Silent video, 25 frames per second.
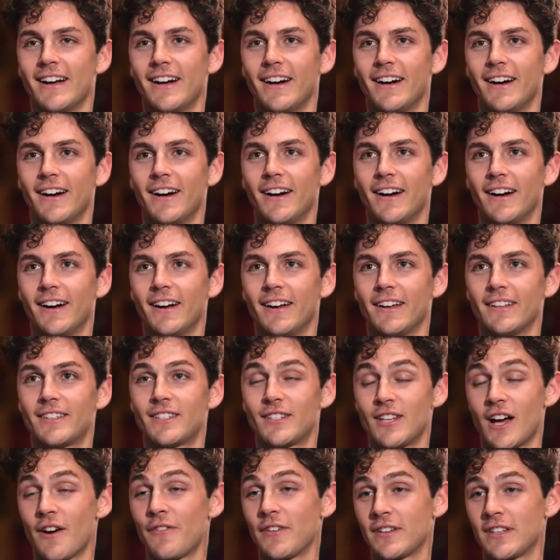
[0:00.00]

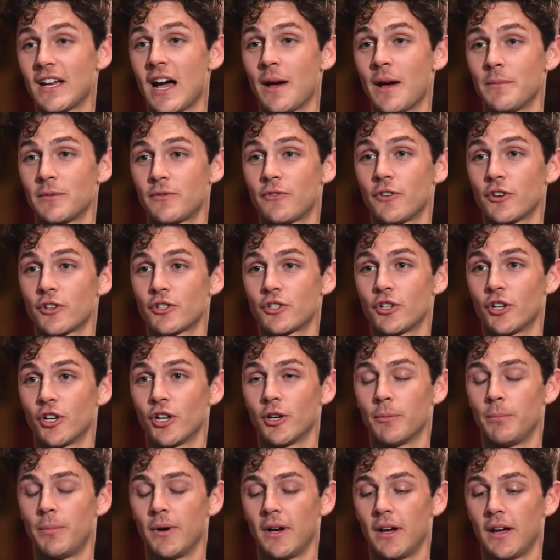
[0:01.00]
it's tough at times for
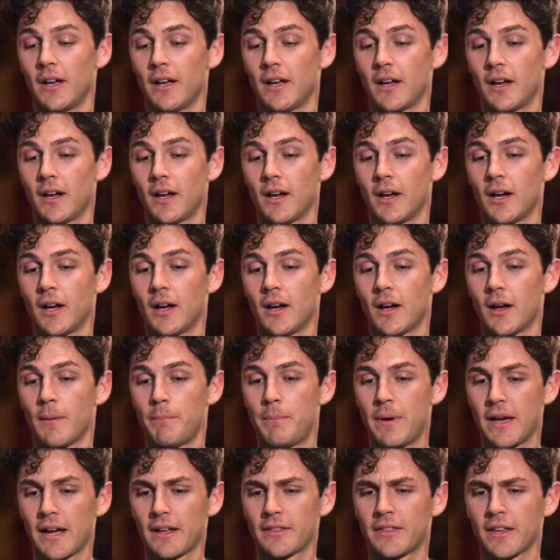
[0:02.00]
sure, but a
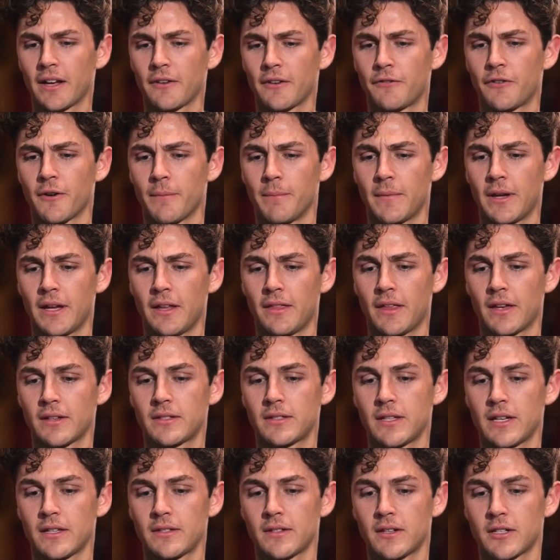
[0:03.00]
big thing for me
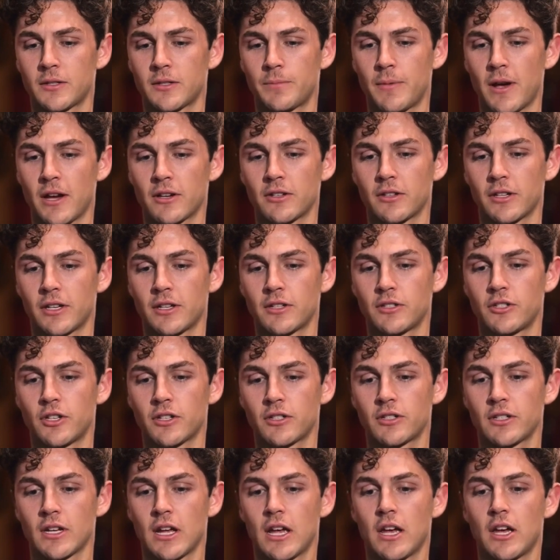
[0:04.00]
this season especially is
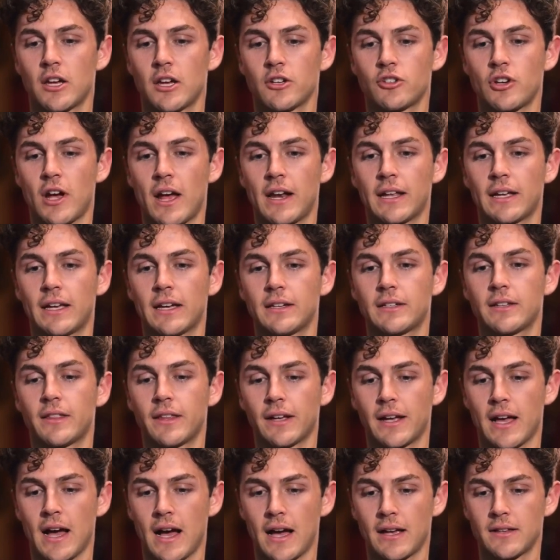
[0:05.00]
just trying to get to
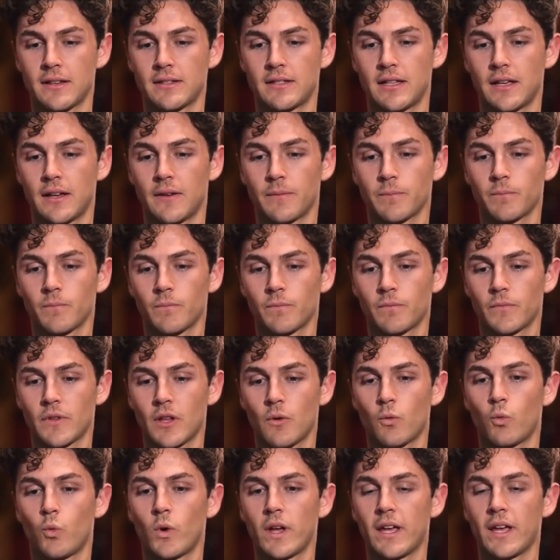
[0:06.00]
the guys that
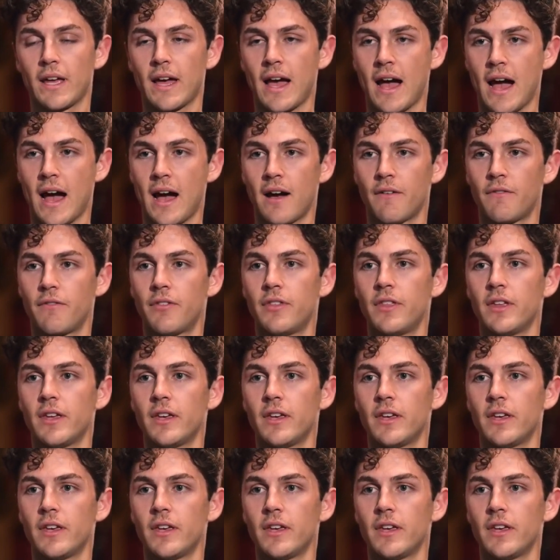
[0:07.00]
we have